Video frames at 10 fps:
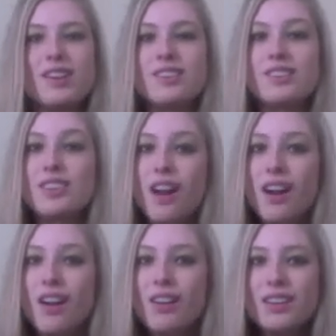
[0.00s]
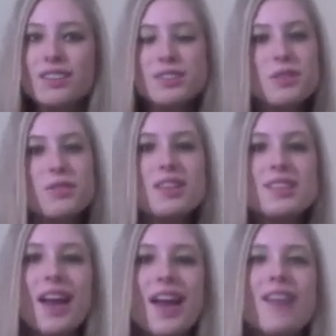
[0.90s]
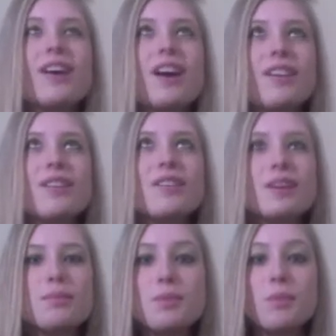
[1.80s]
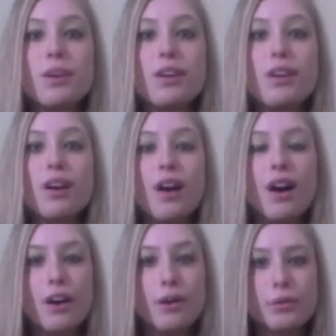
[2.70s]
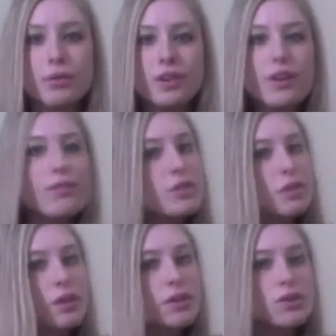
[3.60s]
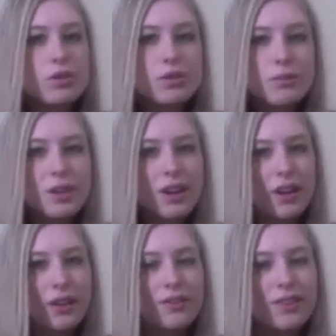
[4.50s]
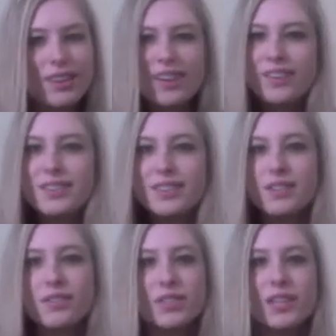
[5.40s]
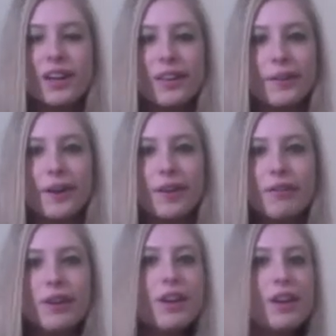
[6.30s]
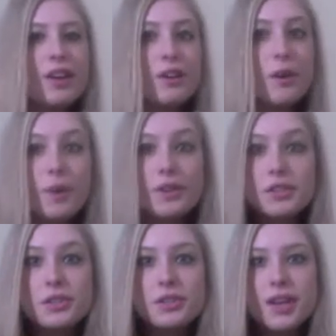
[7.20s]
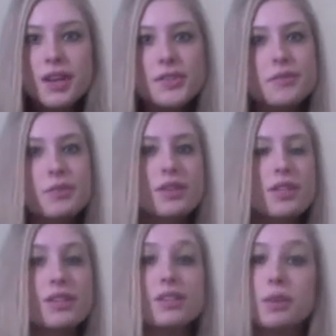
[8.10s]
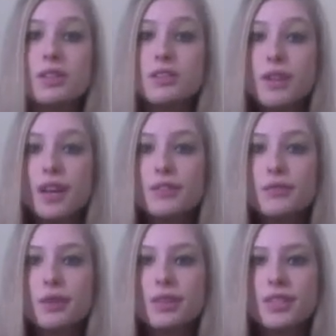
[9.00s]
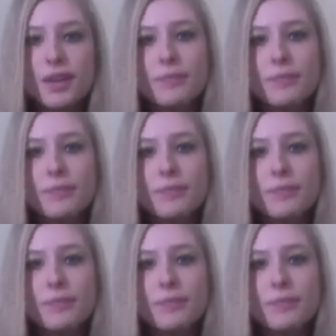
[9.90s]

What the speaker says: dark, and so you need to have a color that can be worn all through the year if it's going to truly be a color of the year instead of just a color of, winter 2014, spring 2014.